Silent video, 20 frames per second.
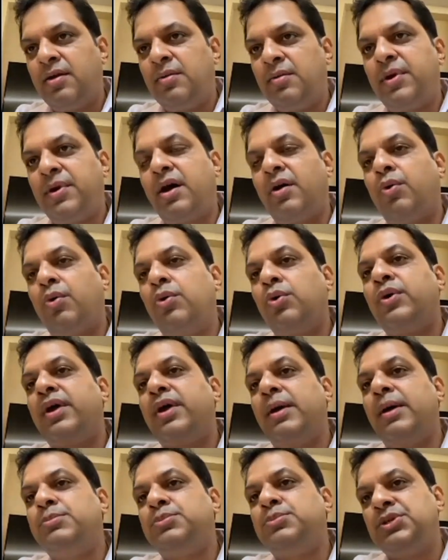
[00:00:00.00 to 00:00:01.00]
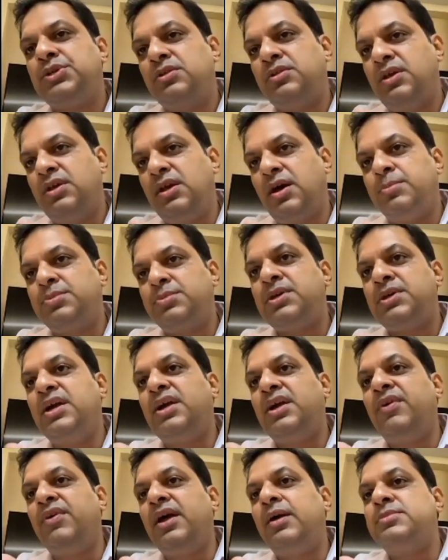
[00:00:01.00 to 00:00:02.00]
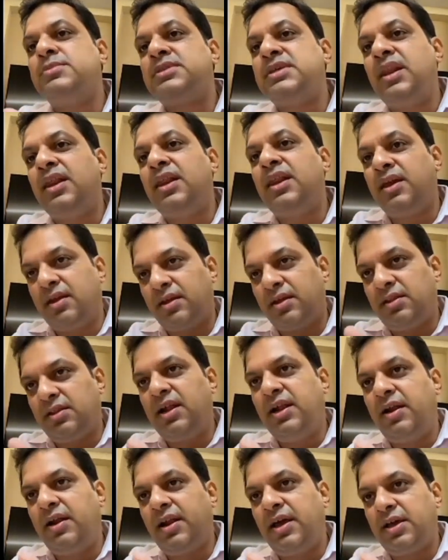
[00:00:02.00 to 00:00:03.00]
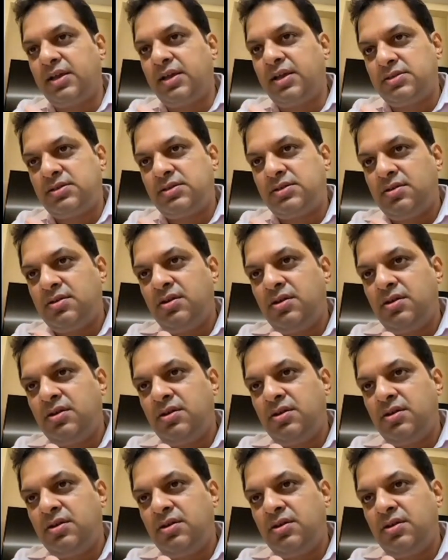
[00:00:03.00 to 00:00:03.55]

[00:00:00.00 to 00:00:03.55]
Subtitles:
but I want to capture the upside when I'm selling the index,